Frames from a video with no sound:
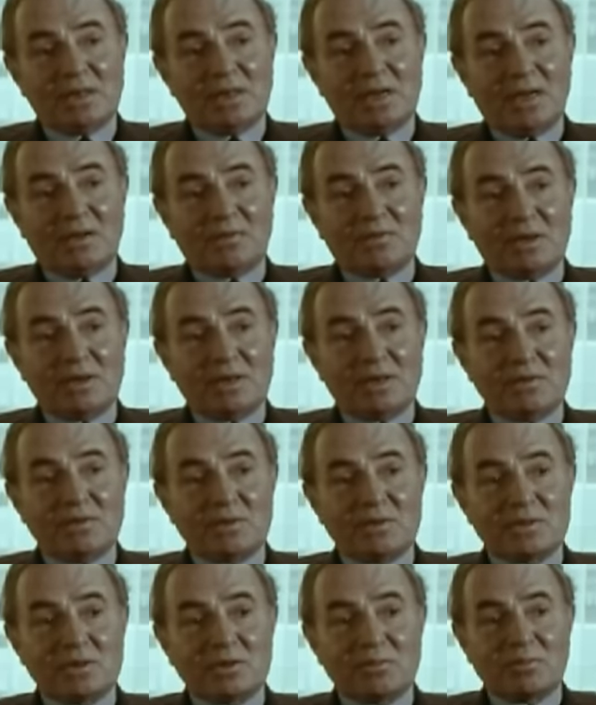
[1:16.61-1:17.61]
And when he
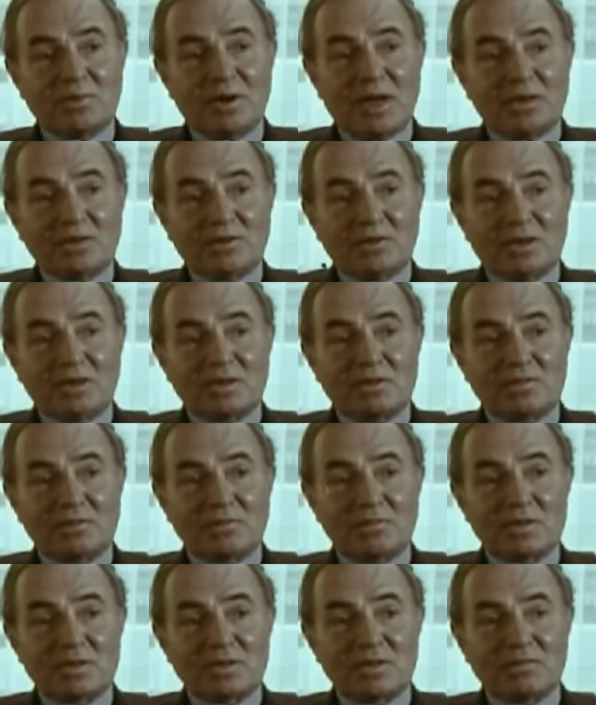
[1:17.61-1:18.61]
was superannuated from
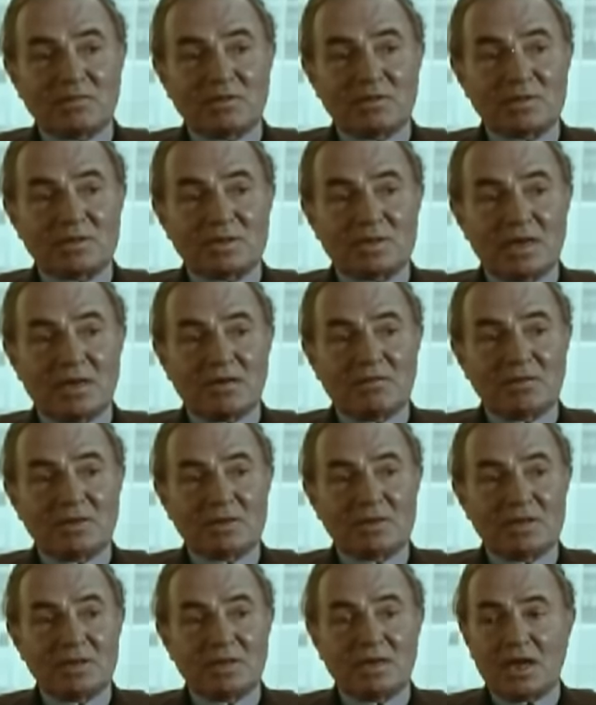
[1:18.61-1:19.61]
the civil
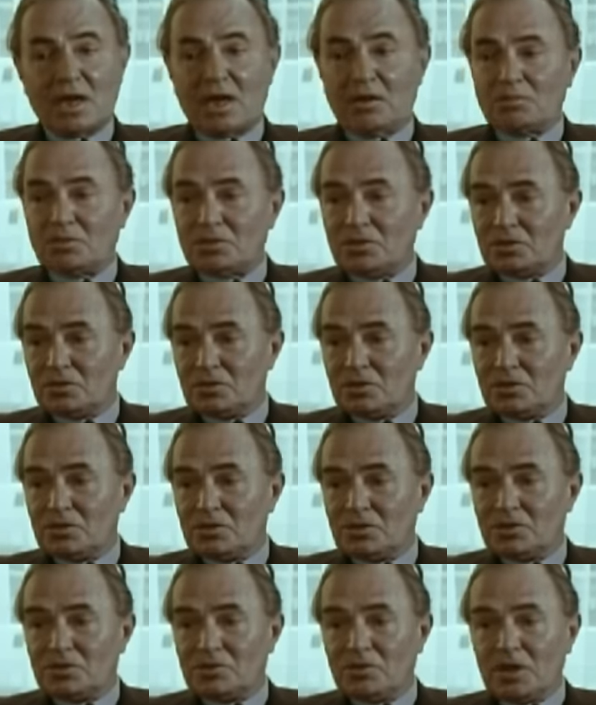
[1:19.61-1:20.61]
service, he came and
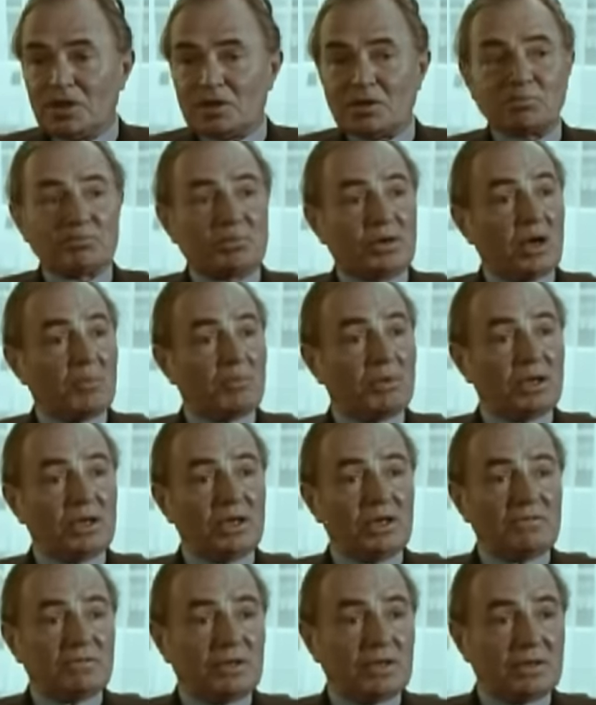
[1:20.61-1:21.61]
to earn a proper
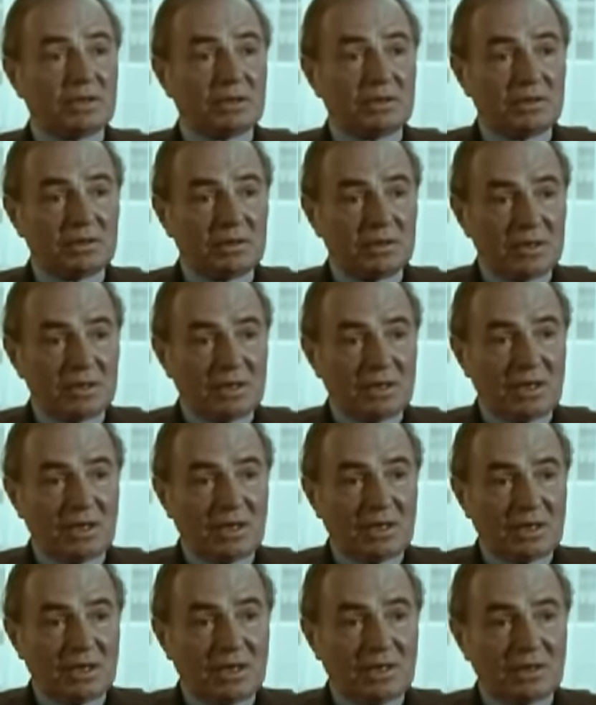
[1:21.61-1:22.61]
living
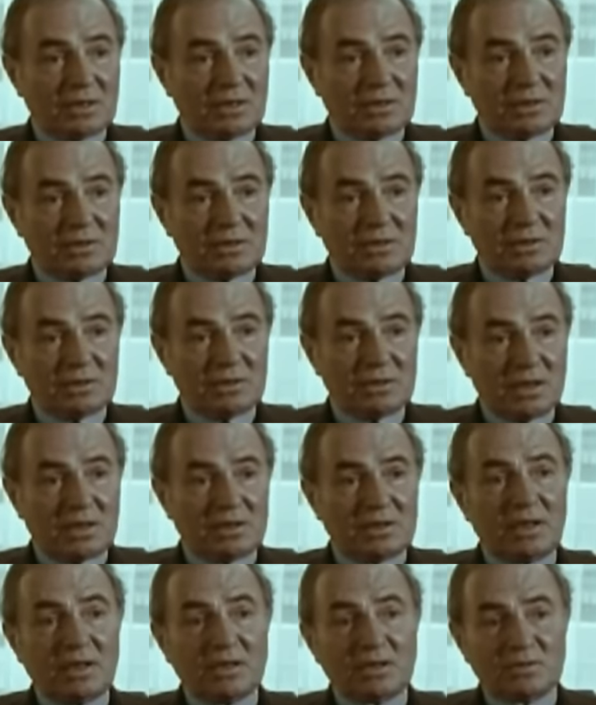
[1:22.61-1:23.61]
in England
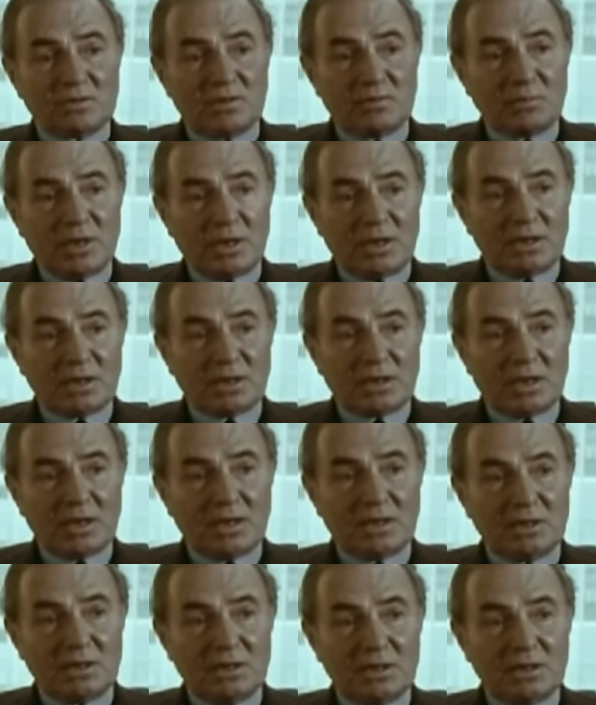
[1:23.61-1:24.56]
and then to America.